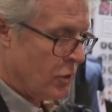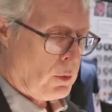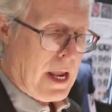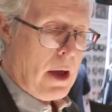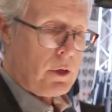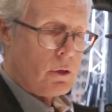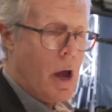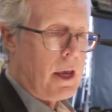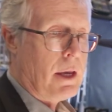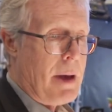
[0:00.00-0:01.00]
So now you're
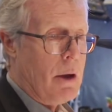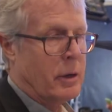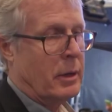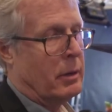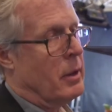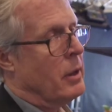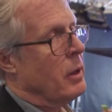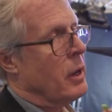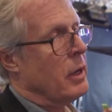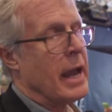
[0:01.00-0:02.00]
talking about
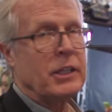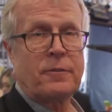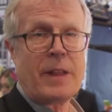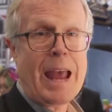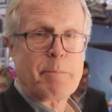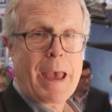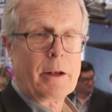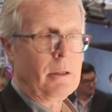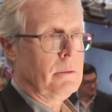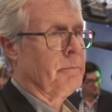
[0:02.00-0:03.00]
a nice flat
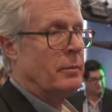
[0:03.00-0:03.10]
panel.